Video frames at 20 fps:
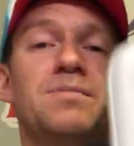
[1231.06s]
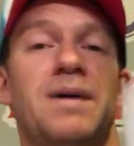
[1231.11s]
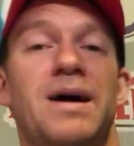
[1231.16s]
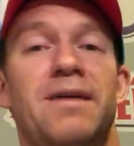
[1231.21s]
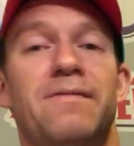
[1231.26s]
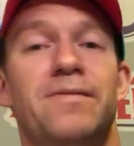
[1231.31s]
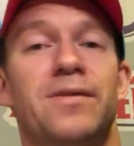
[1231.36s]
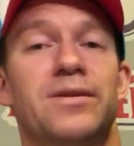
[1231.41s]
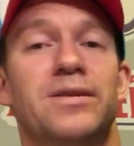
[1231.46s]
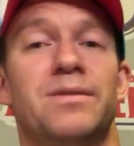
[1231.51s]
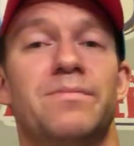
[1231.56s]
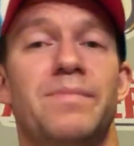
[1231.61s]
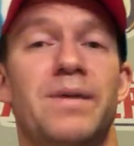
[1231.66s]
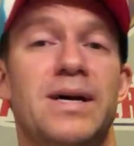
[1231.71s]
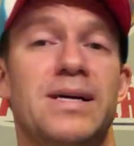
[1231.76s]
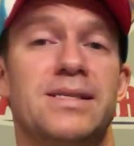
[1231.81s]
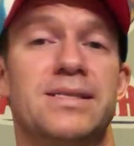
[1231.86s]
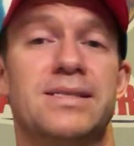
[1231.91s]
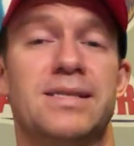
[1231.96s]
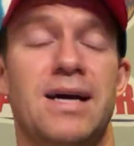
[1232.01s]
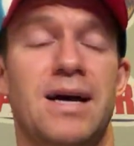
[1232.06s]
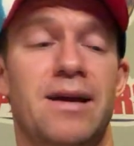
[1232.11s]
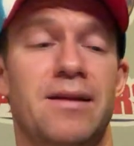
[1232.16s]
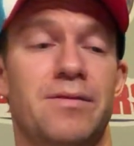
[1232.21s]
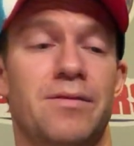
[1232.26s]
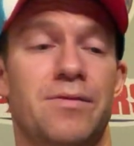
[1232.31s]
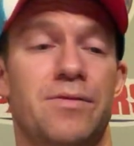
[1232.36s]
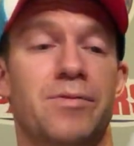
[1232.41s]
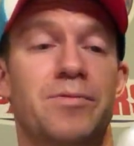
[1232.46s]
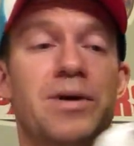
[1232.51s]
pad felt the best out
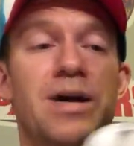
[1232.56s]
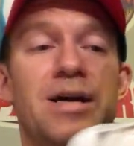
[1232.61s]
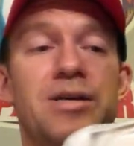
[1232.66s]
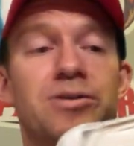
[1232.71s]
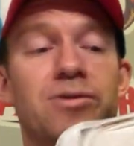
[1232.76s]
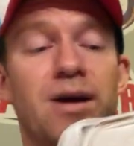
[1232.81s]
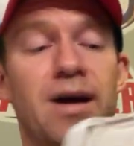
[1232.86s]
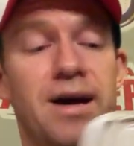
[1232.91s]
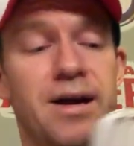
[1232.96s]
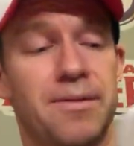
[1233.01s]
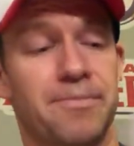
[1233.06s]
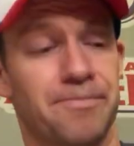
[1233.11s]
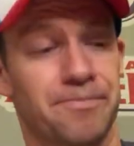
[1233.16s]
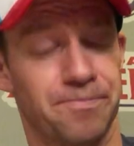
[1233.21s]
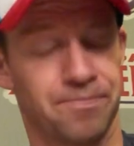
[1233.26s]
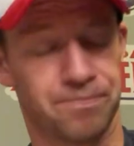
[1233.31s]
of the 3 I tried.